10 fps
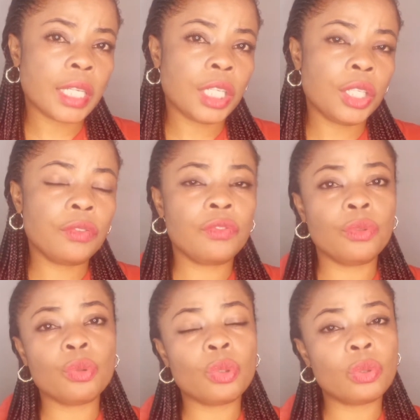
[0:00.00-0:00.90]
if
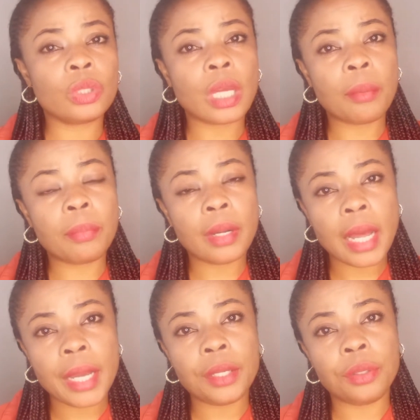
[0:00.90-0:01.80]
you don't
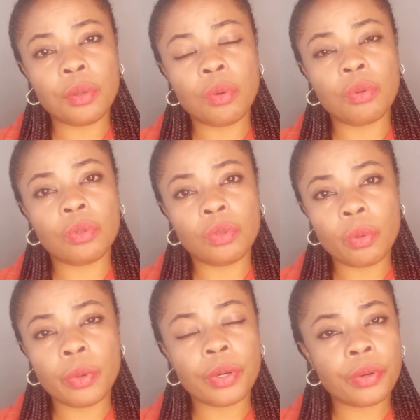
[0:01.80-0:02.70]
apply your
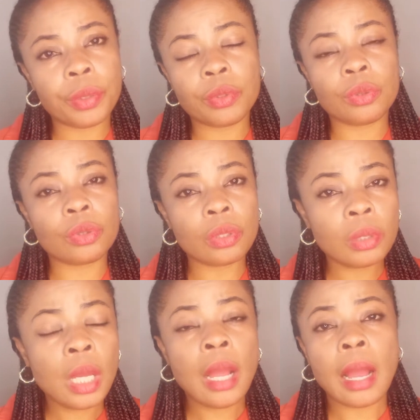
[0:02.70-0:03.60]
normal cream. So
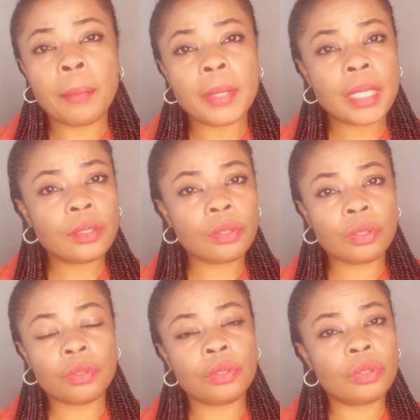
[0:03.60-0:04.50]
applying
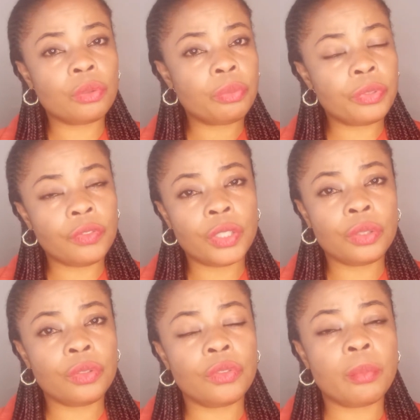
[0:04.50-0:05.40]
sunscreen doesn't
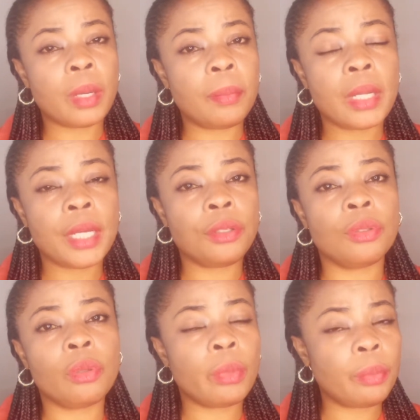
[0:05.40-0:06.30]
prevent you from applying
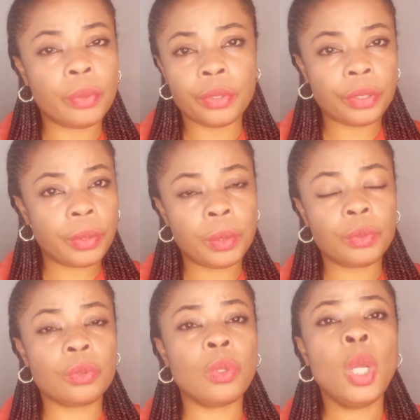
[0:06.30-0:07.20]
your normal body cream.
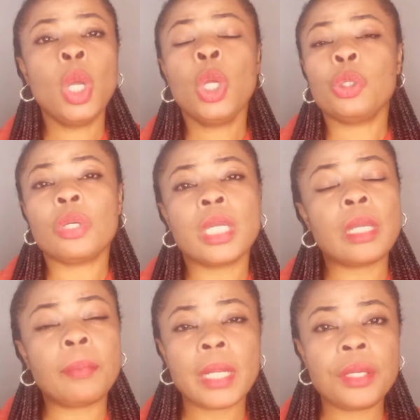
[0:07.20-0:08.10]
So you can
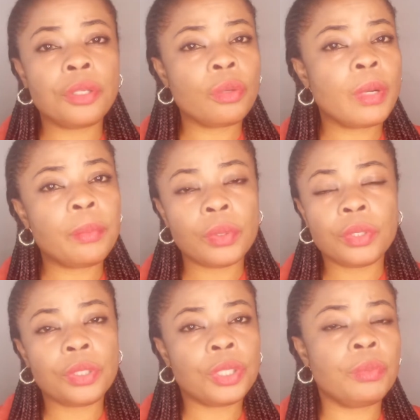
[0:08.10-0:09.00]
apply your normal
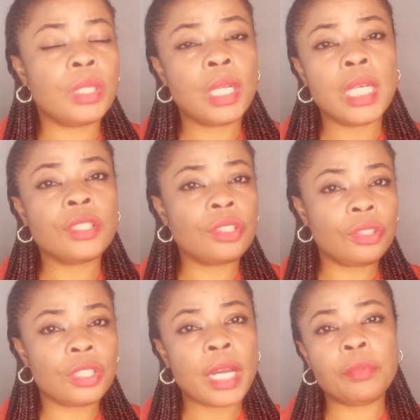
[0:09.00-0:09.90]
body cream, then let it
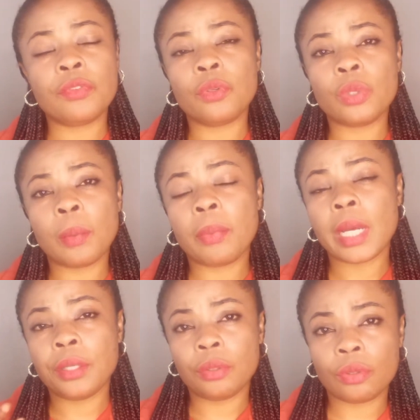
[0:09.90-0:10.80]
dry before you
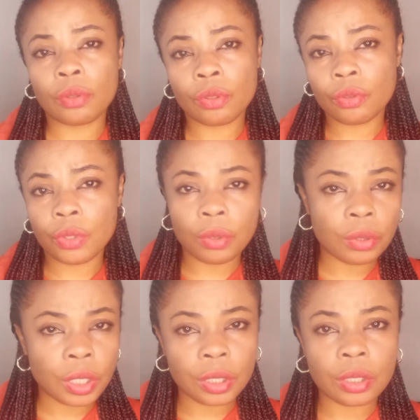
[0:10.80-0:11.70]
apply your sunscreen
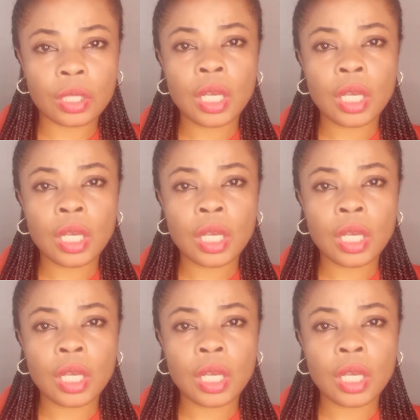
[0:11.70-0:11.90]
on it.